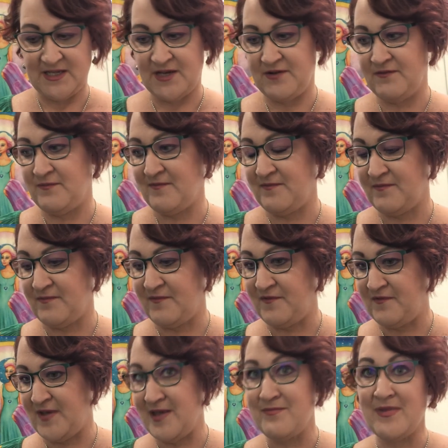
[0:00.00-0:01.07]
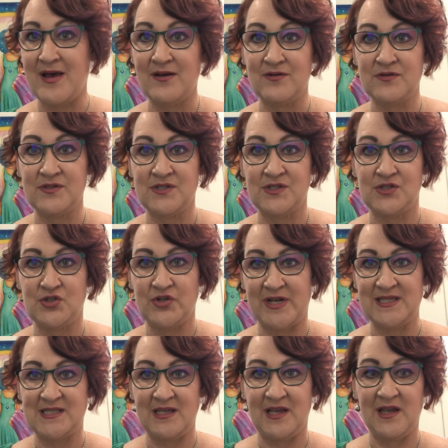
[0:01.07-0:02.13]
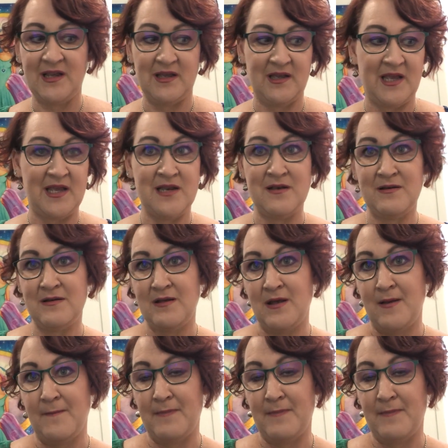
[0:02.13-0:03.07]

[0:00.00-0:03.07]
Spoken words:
and females dressing in